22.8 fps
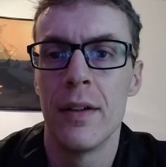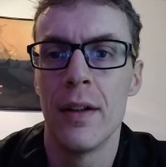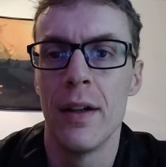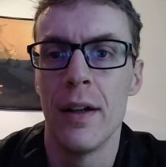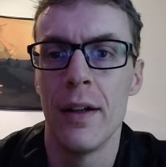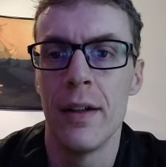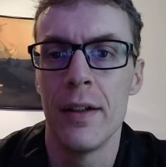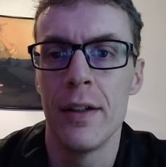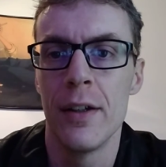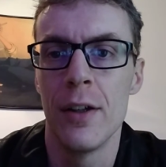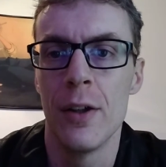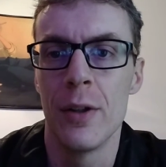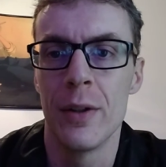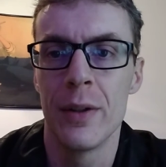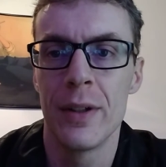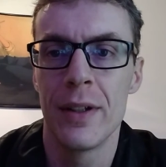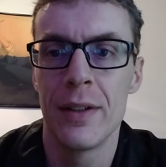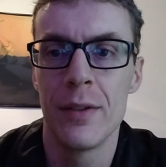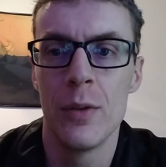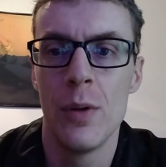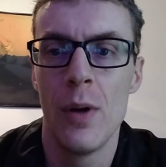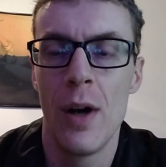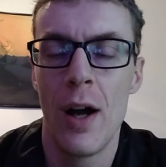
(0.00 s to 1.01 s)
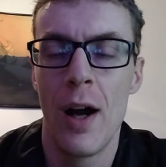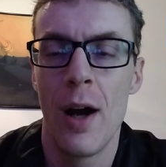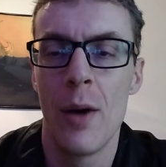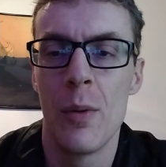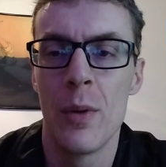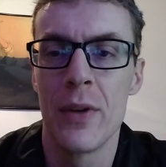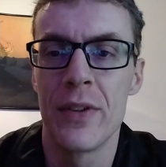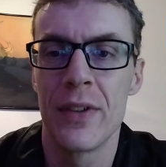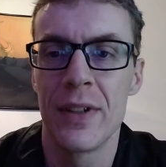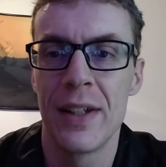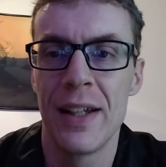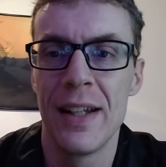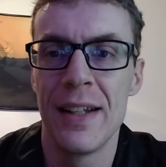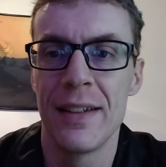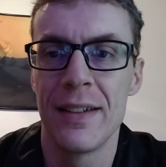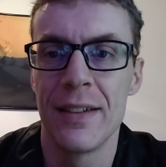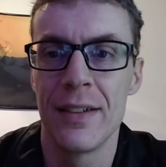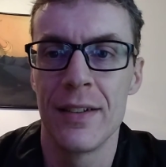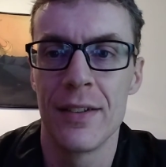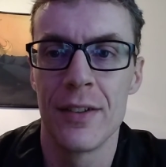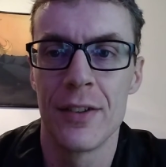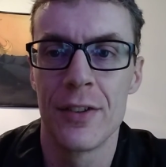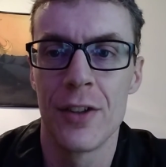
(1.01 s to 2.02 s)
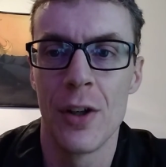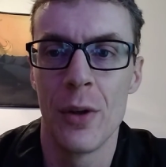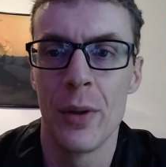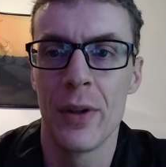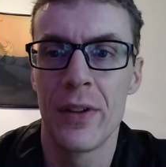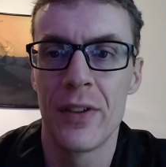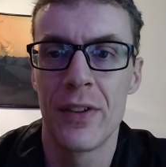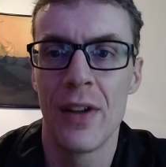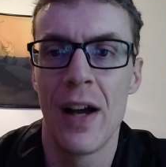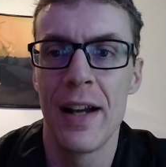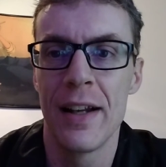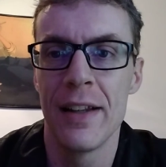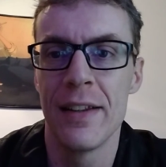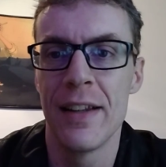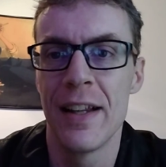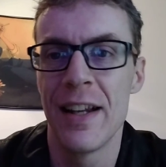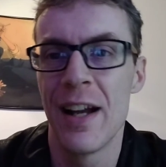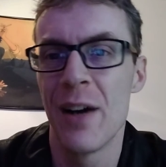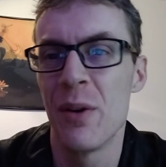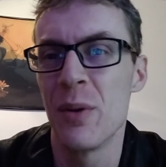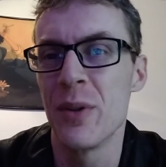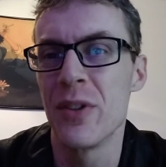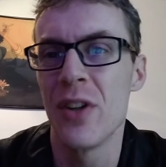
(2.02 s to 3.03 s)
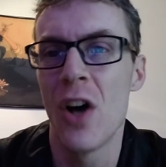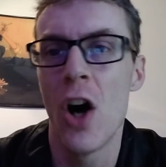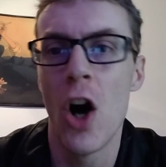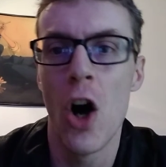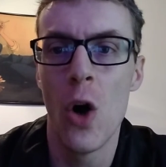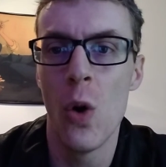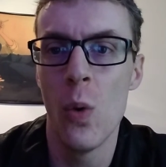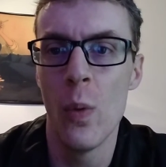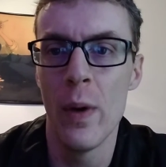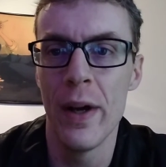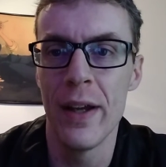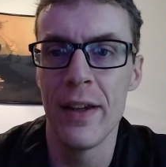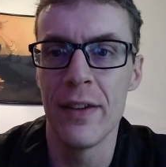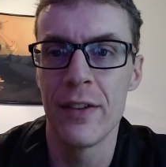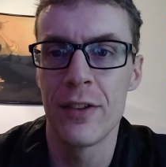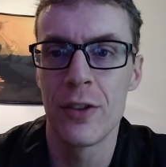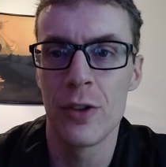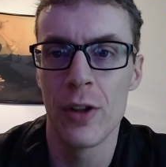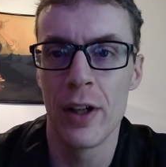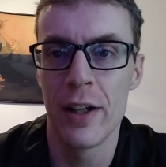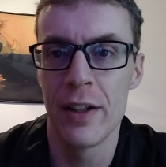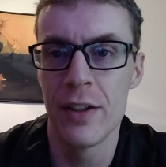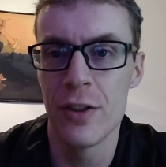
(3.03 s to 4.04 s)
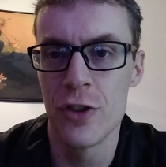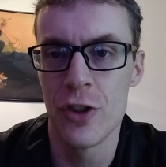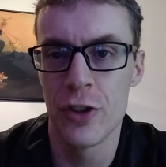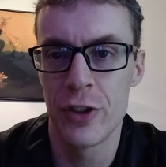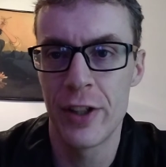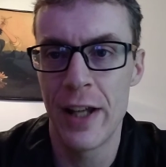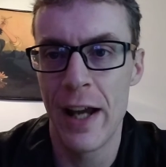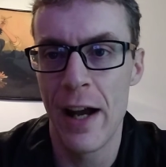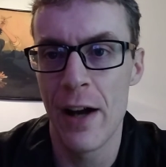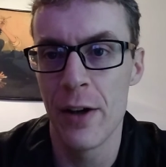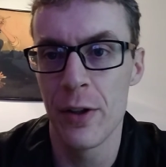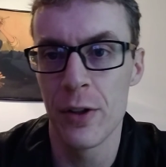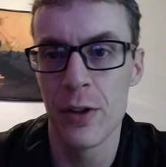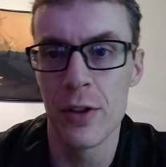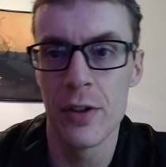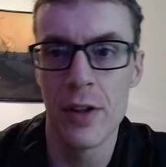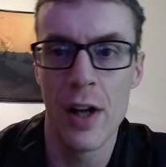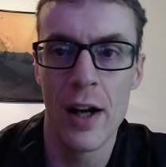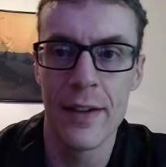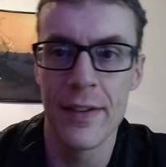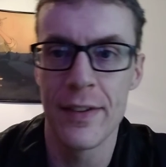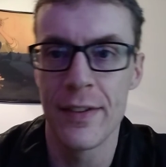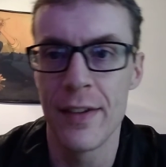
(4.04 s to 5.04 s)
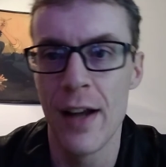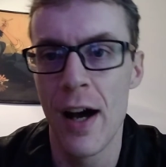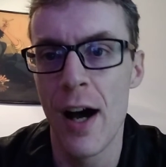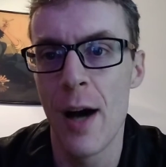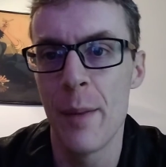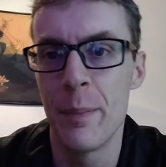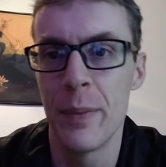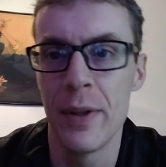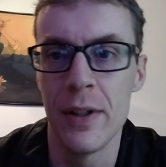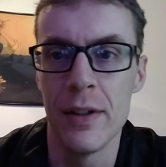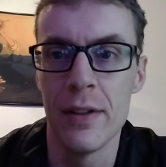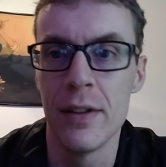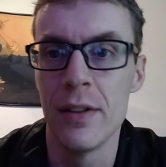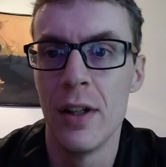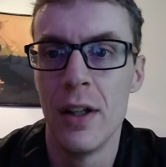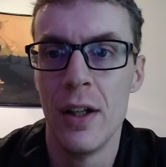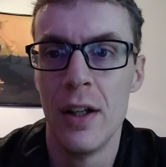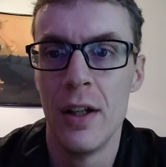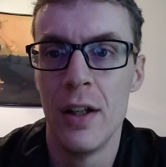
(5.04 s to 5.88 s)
I wasn't getting so excited that I was always trying to just counter nonstop and